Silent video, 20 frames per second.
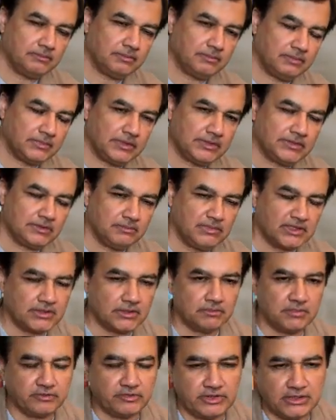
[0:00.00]
There's a
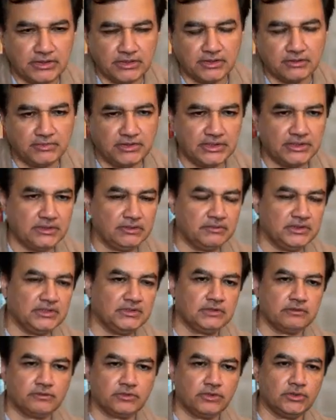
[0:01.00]
mix-up of a term here, means
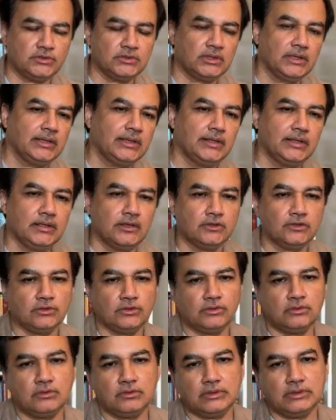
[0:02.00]
of course.
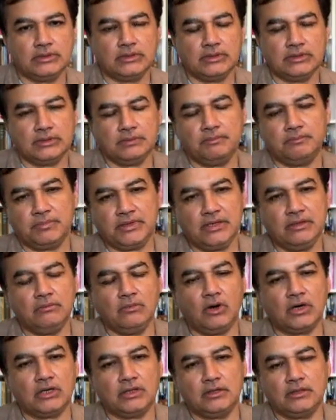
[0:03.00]
So the
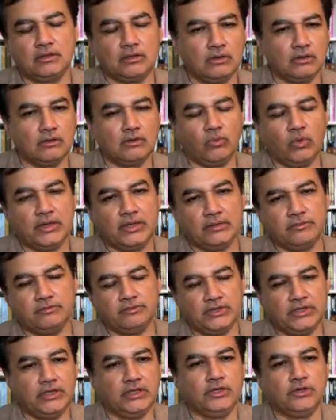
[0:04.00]
pre-modern quantum
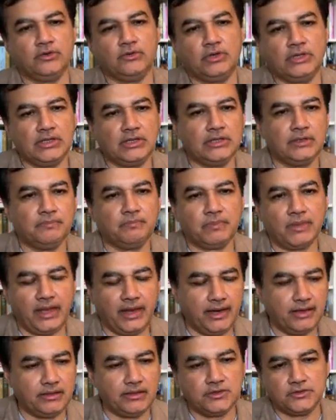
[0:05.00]
field theory
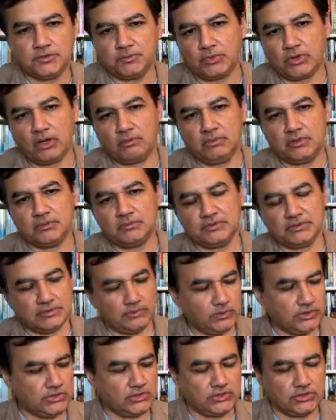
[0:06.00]
had these problems
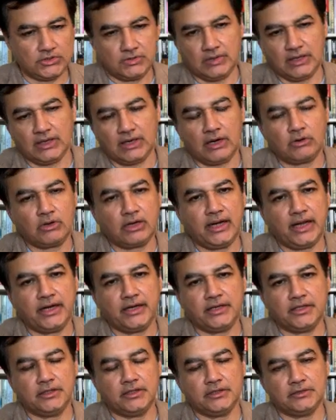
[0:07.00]
which are outlined
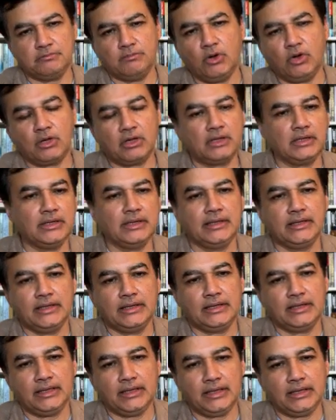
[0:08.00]
in this book,
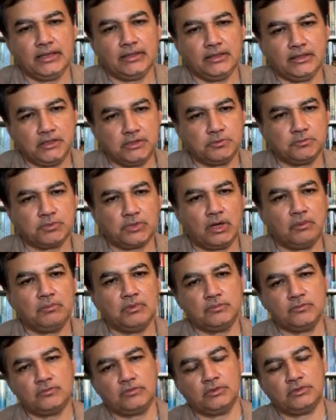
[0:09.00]
and these
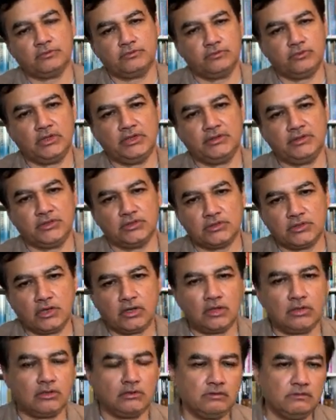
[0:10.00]
problems were fully
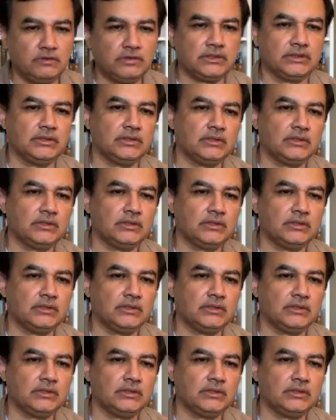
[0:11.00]
resolved